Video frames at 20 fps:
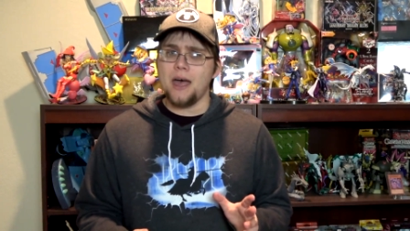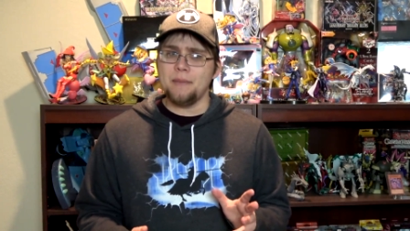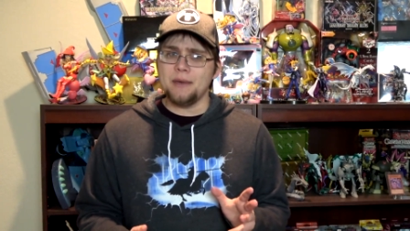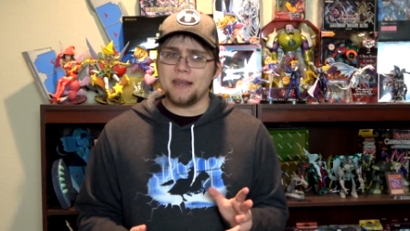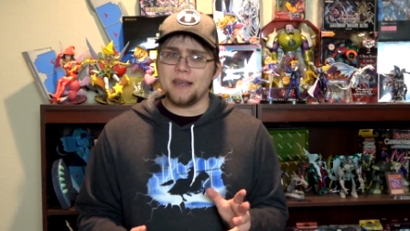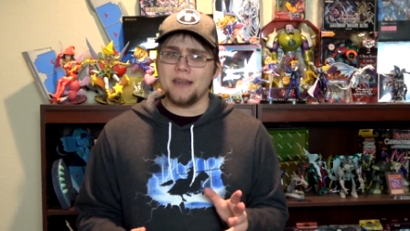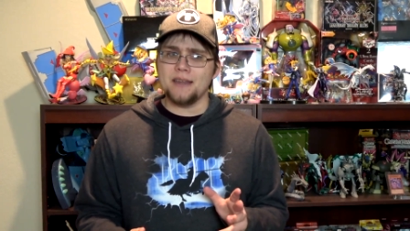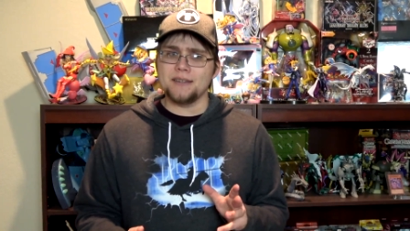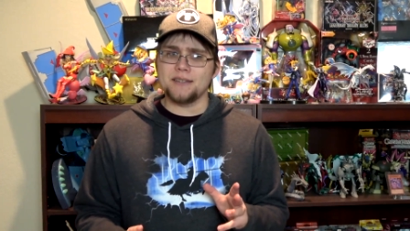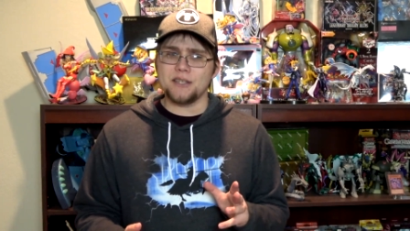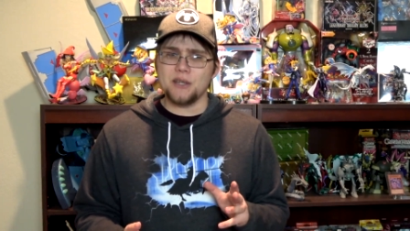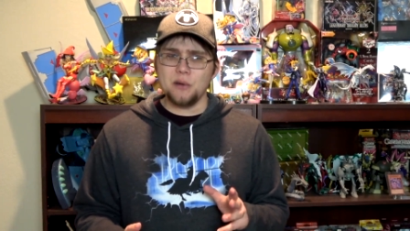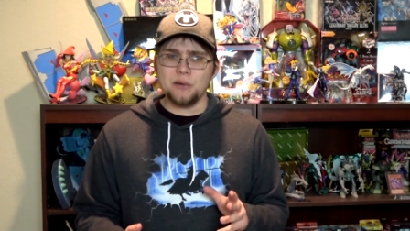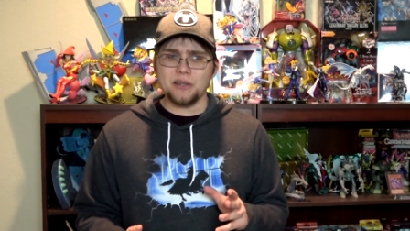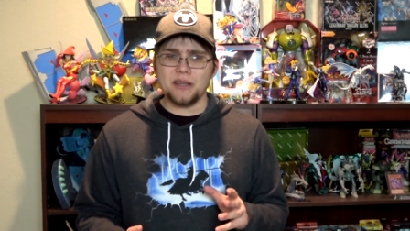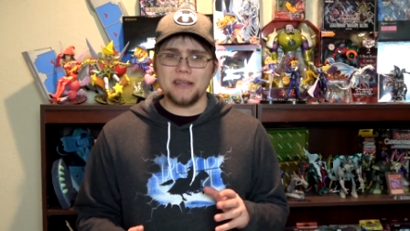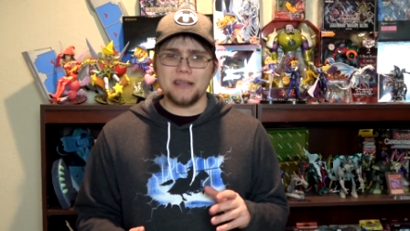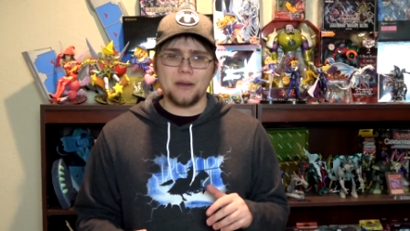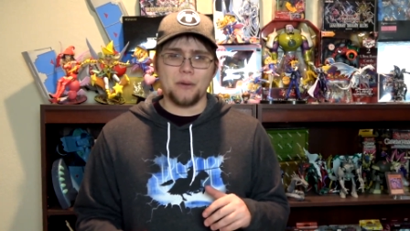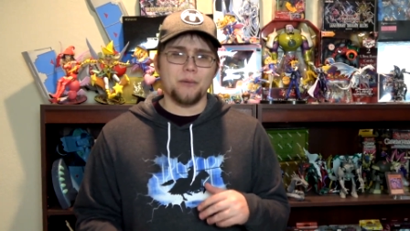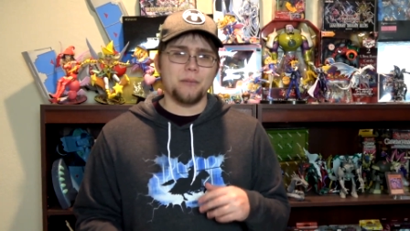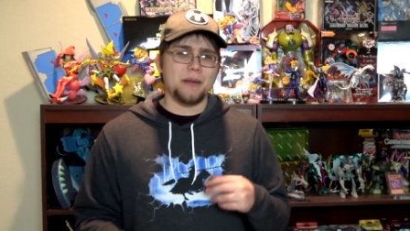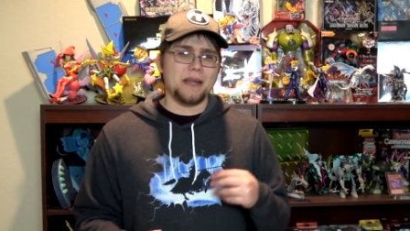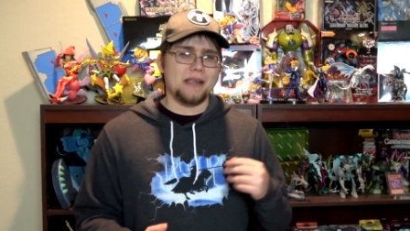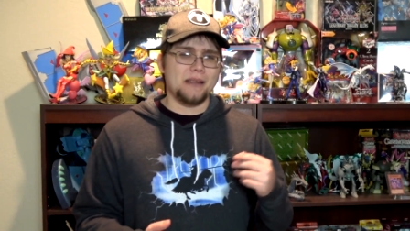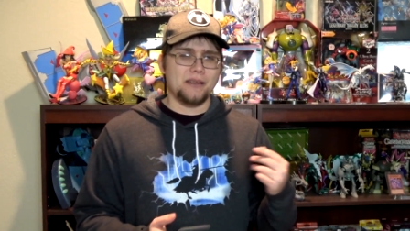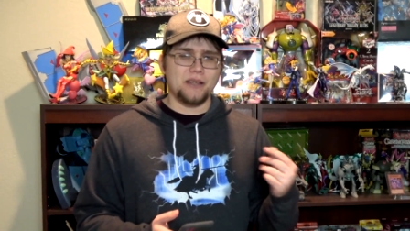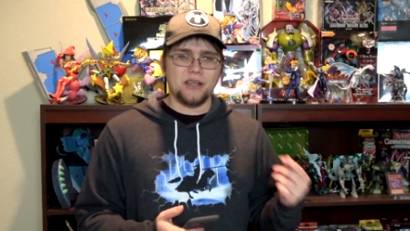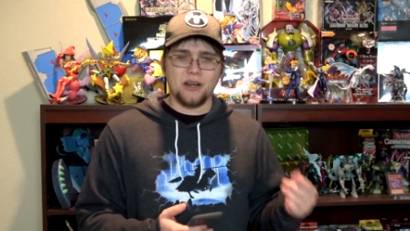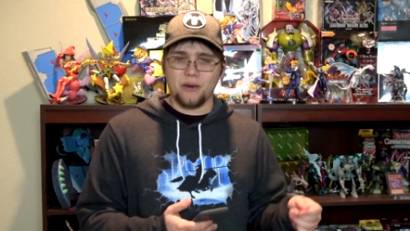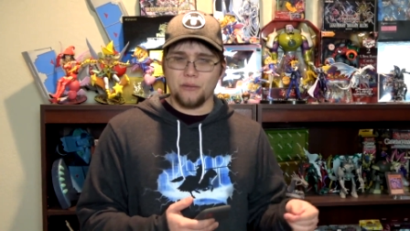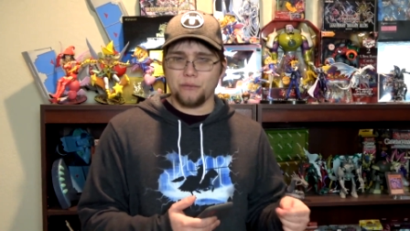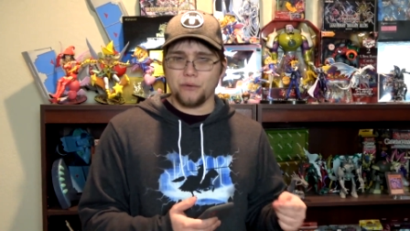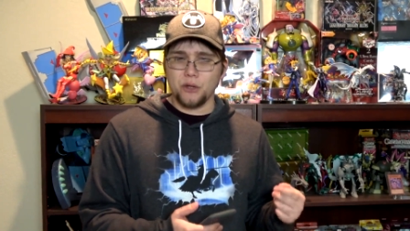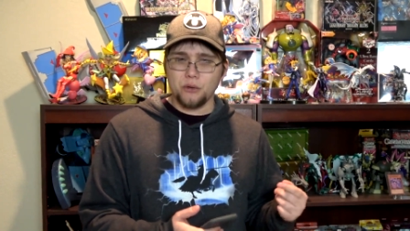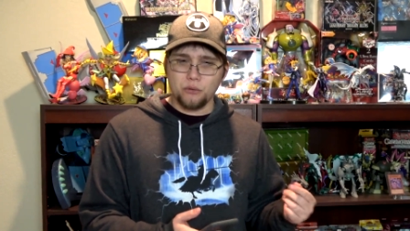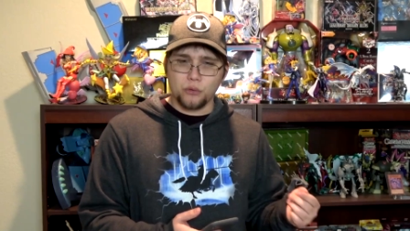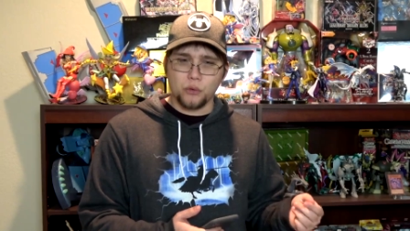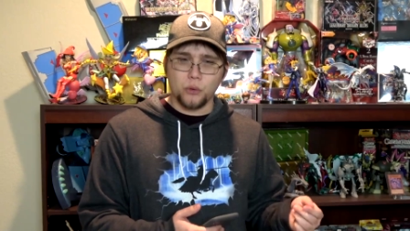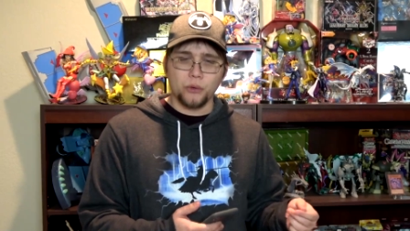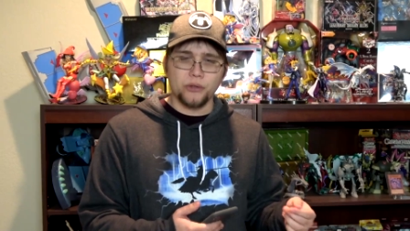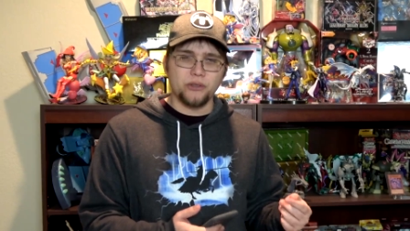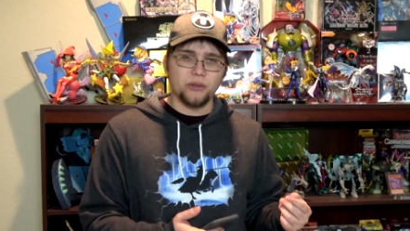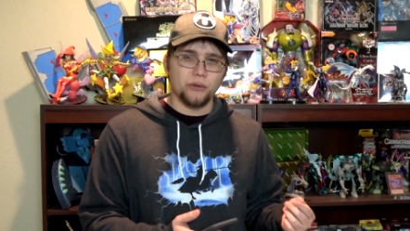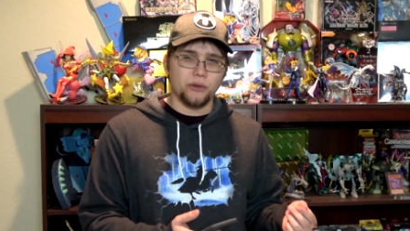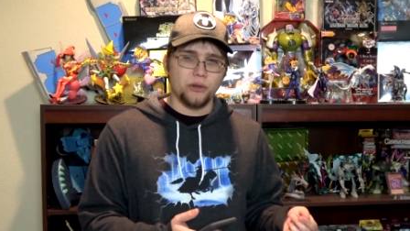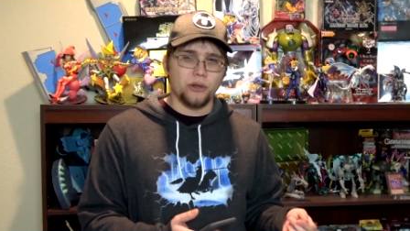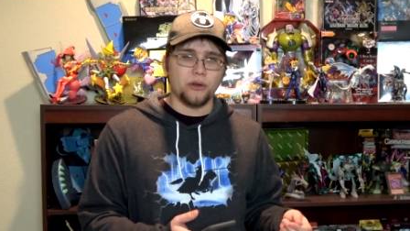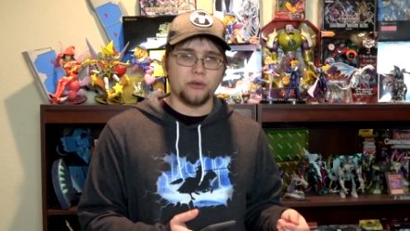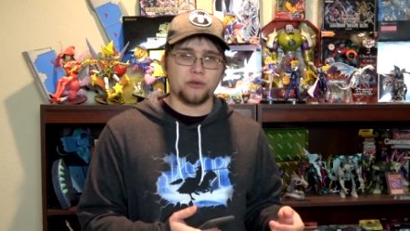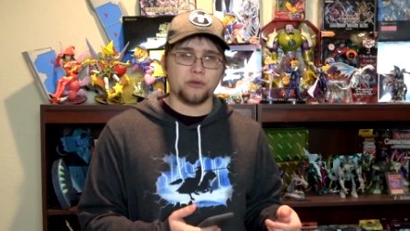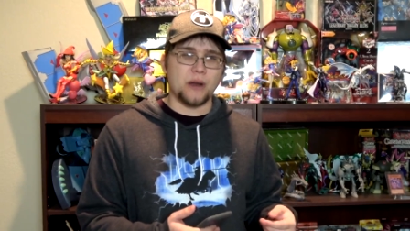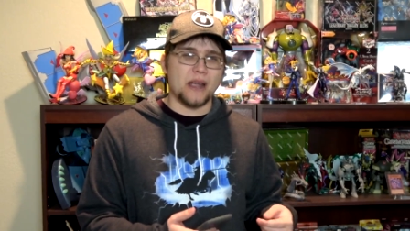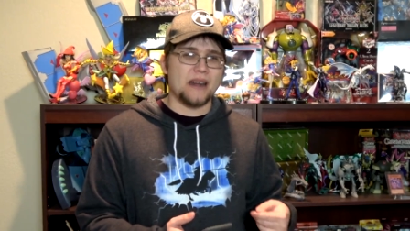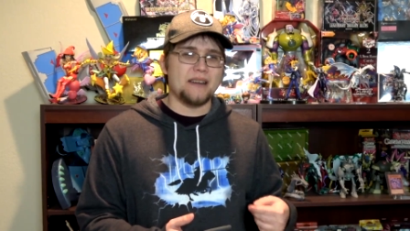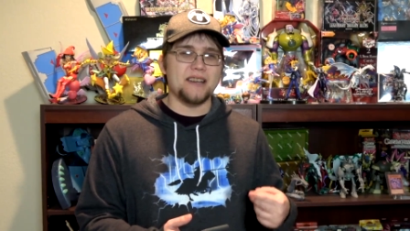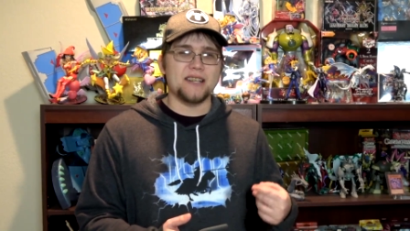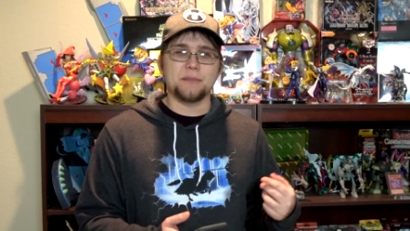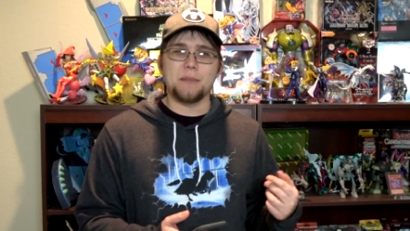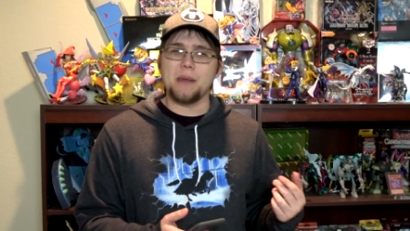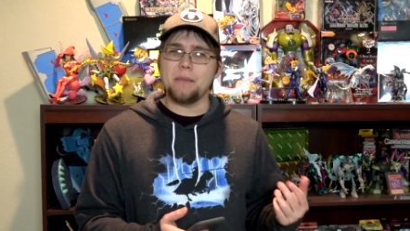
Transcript: because usually there would be, you know, a few cool little strategies,